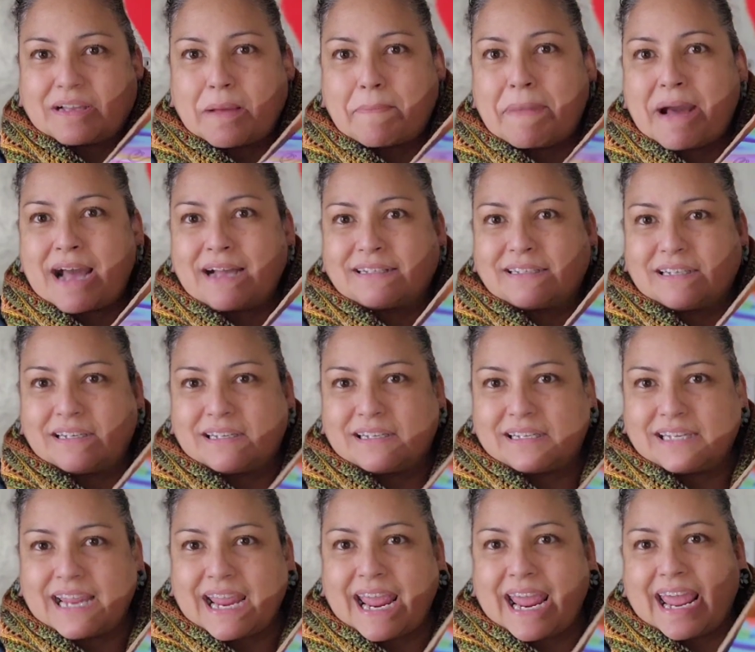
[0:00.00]
about to
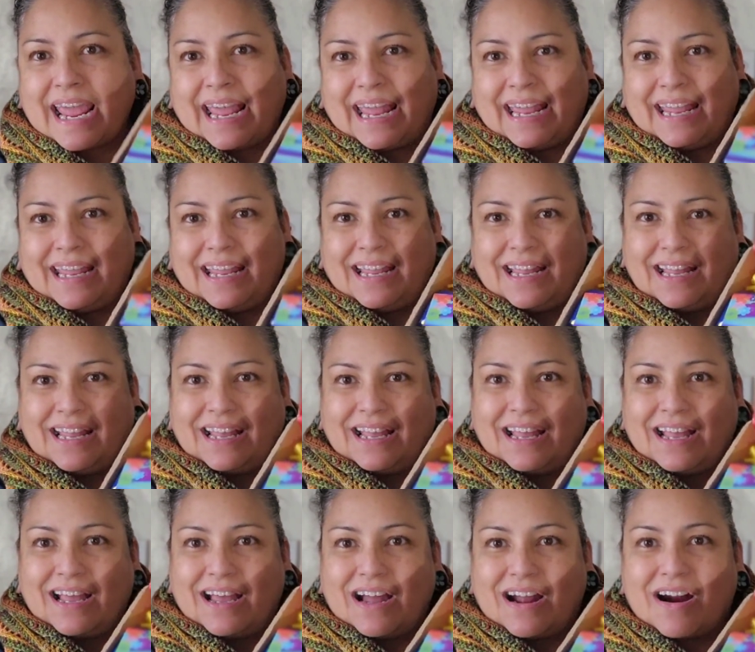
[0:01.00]
say,
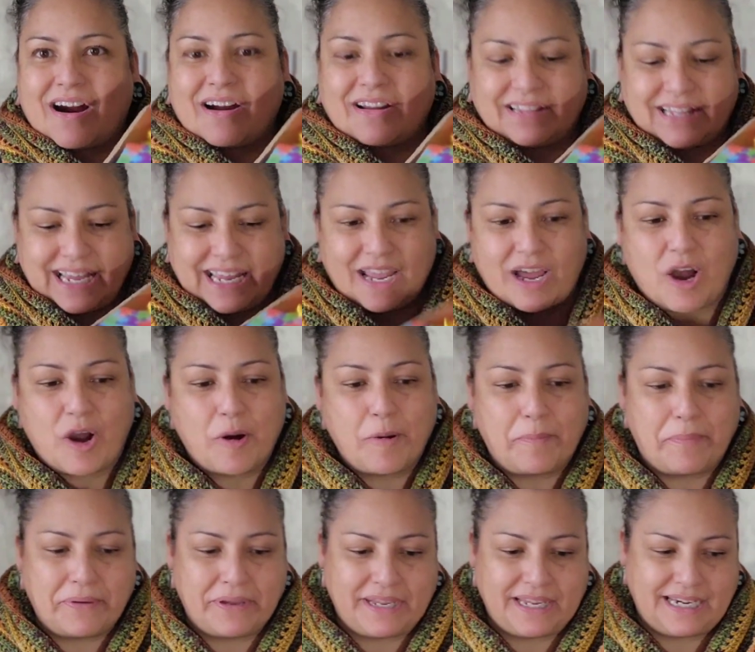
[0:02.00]
are they
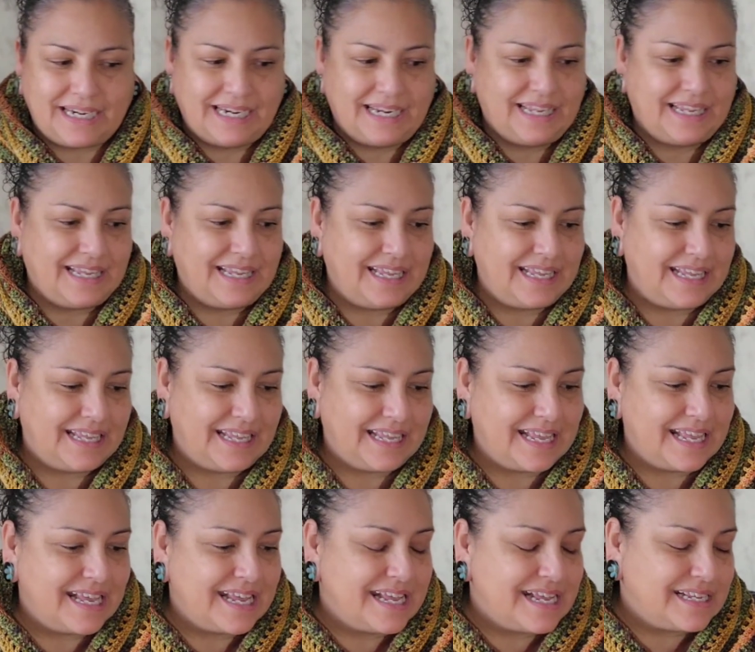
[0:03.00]
open?
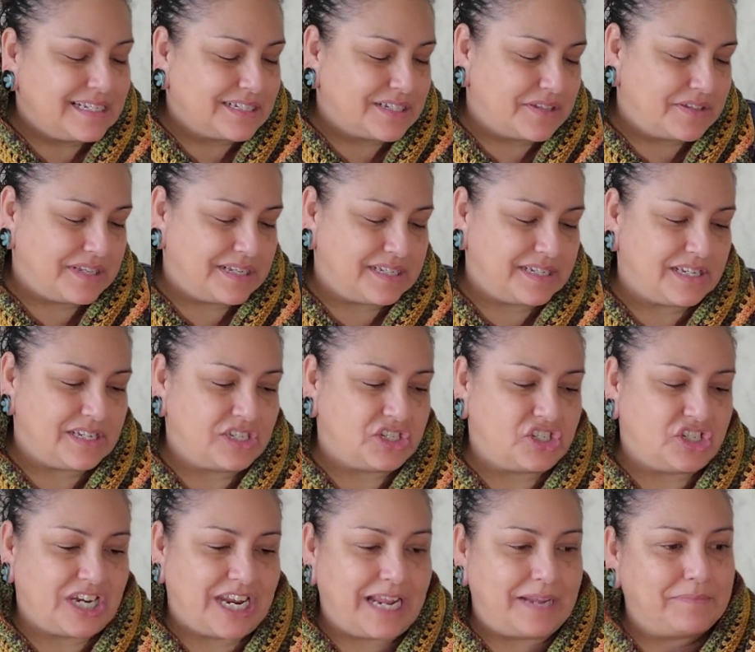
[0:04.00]
So this
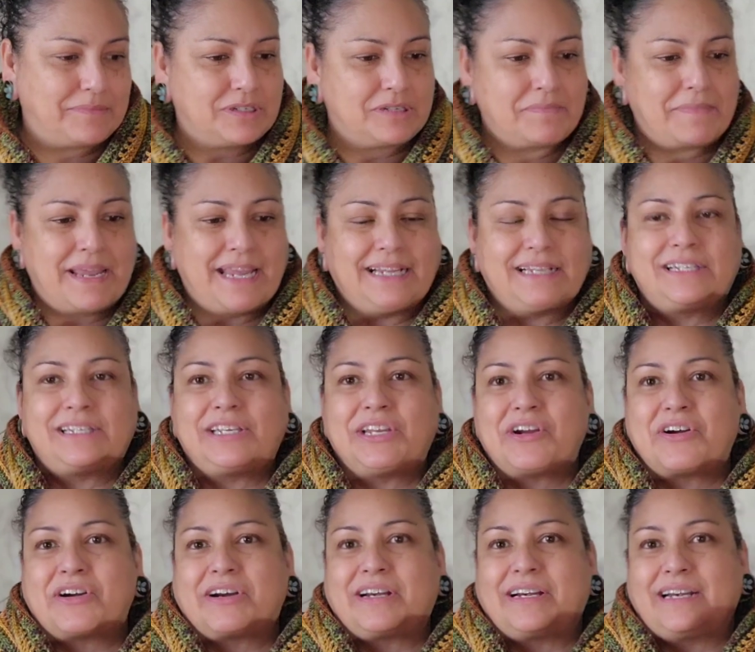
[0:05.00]
is James Makes
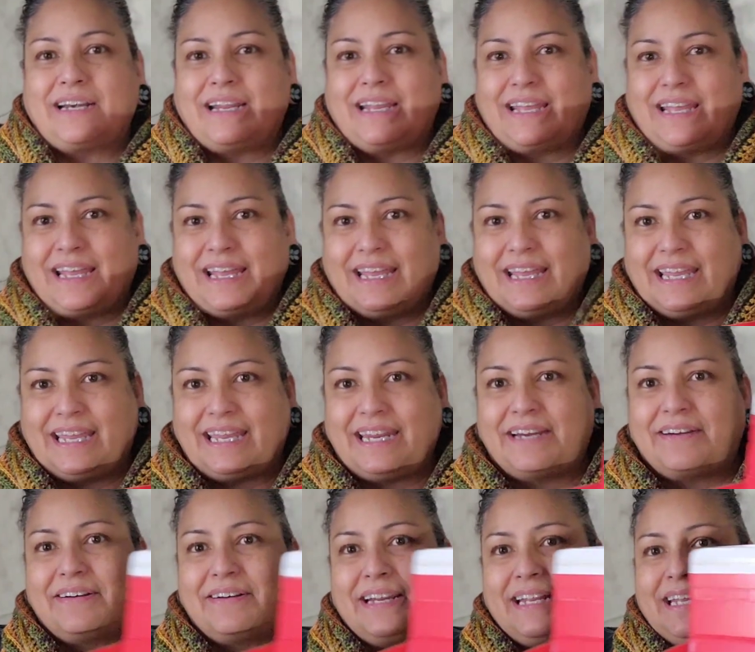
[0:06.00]
Yarn.
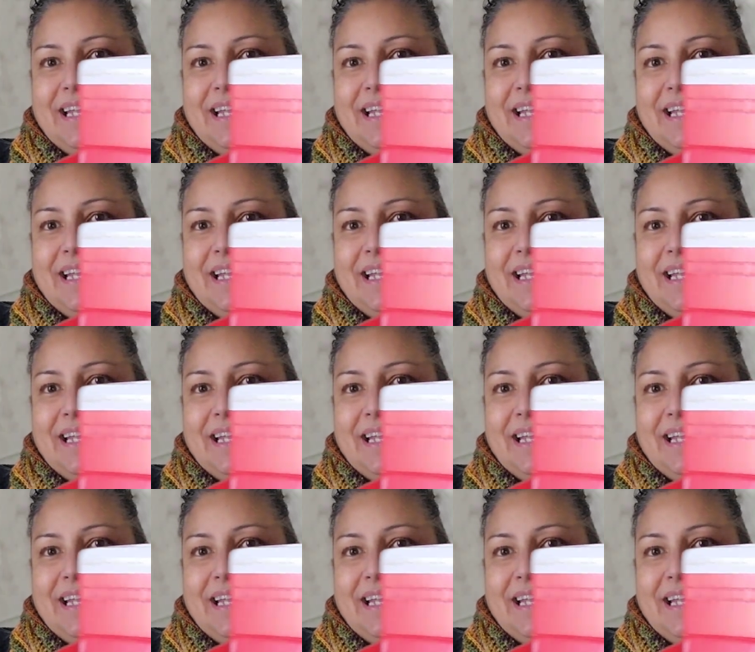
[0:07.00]
Here